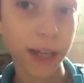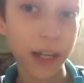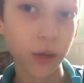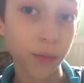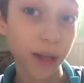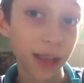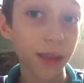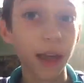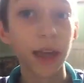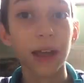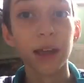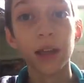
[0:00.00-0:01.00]
a little bit
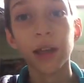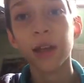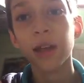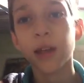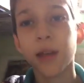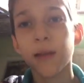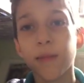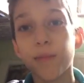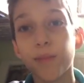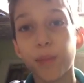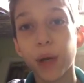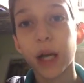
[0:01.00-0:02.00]
there,
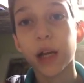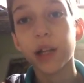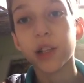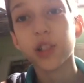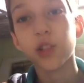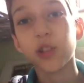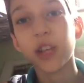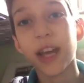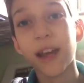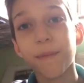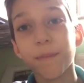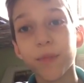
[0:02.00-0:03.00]
but
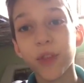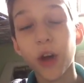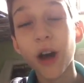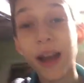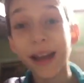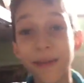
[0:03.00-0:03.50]
yeah, I